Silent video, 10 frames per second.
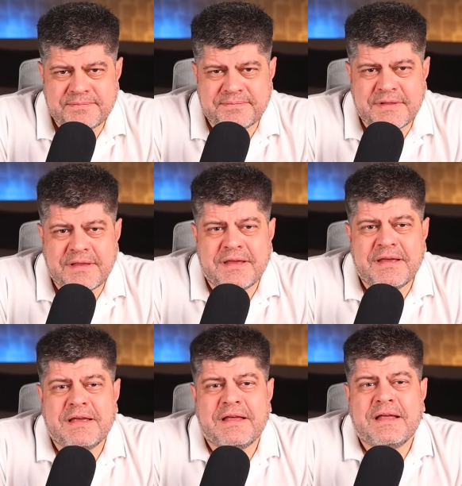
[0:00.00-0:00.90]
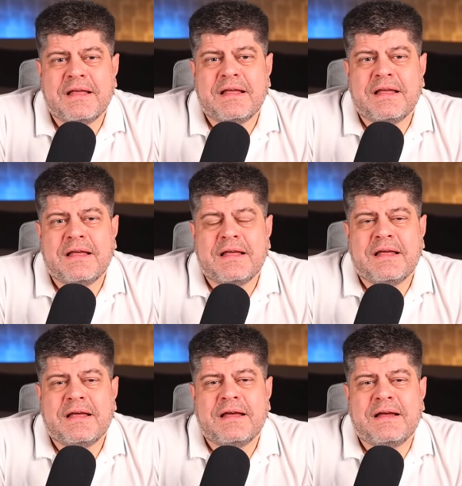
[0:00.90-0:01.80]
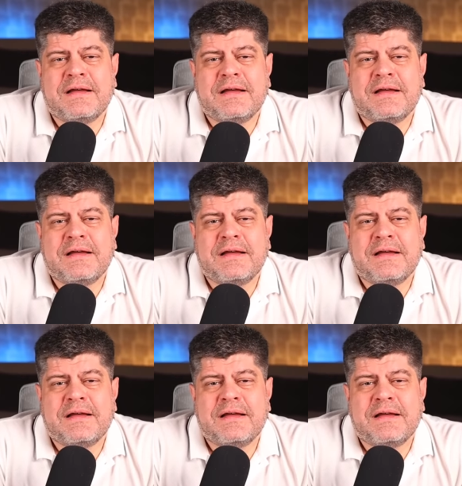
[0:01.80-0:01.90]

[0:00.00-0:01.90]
Nobody speaks.